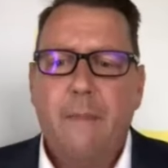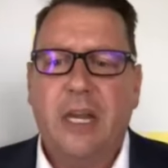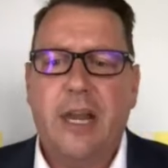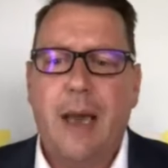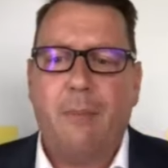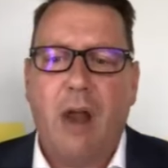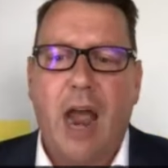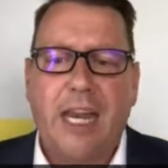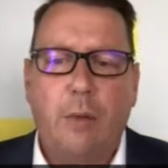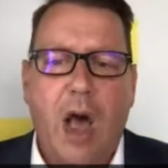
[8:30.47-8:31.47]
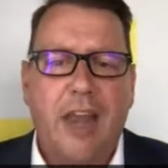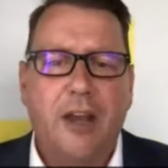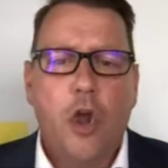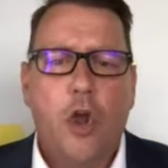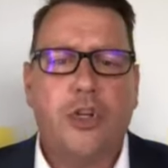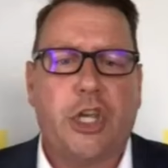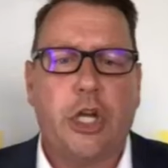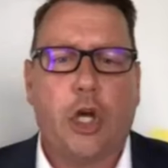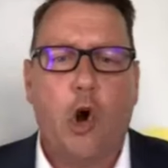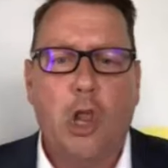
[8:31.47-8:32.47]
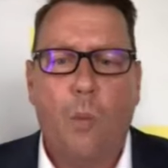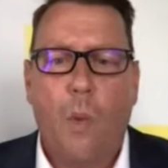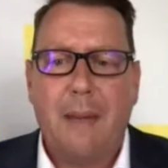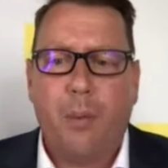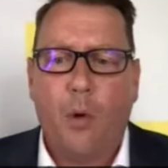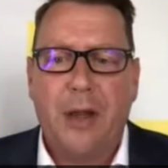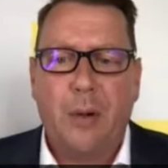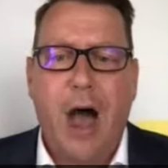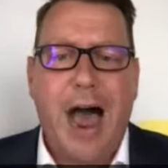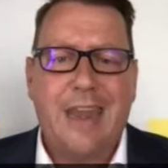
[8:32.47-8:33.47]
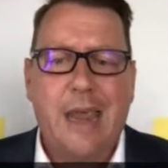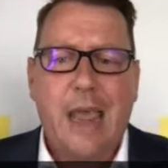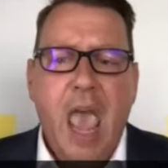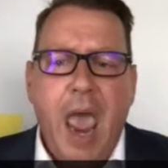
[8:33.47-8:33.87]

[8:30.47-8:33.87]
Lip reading: Bidder number 81. Who's going to call it 1.1?